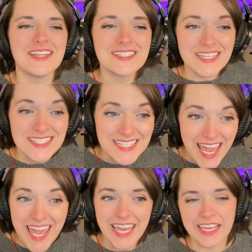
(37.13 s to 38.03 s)

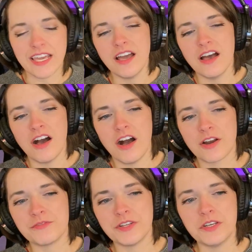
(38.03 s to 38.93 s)
Today,
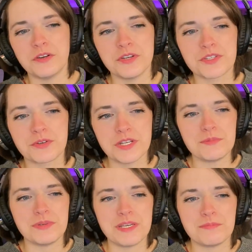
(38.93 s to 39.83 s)
our video is going to
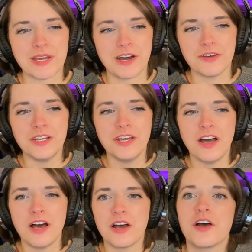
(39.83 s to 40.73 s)
be about
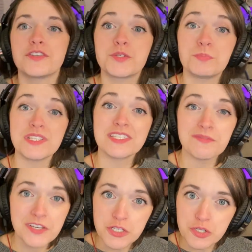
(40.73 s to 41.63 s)
a
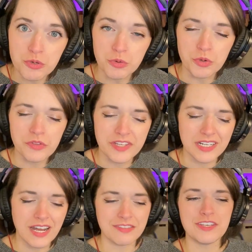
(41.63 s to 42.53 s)
specific tool
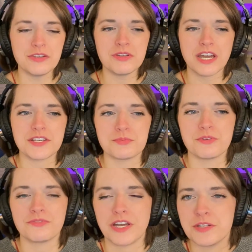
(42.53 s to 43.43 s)
that I think you guys
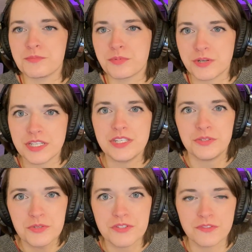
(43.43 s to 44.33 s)
will find pretty
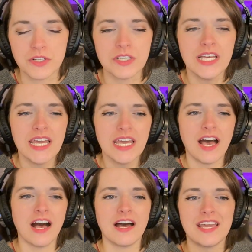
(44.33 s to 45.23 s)
useful.
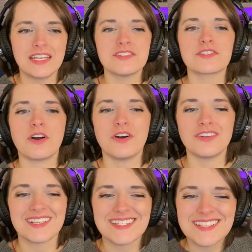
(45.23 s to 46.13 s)
It is
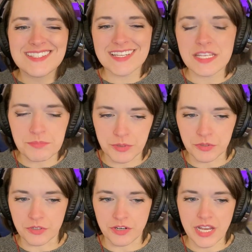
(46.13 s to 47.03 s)
called City
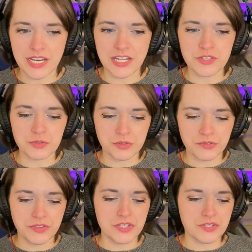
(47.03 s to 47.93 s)
Builder, and it's sort
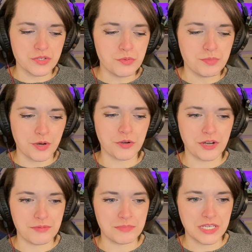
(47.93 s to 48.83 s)
of this new
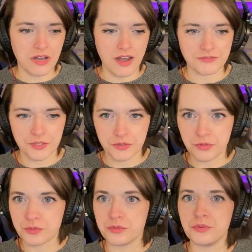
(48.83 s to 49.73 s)
program being offered
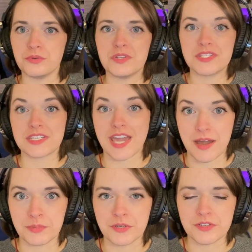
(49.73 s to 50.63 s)
through
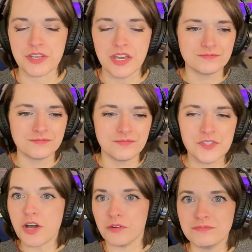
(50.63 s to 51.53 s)
Scabard.
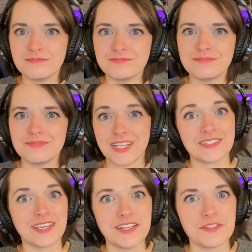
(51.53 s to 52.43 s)
So,
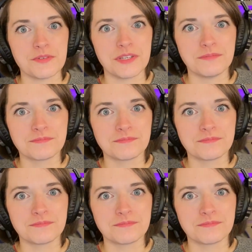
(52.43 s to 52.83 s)
let's get into it.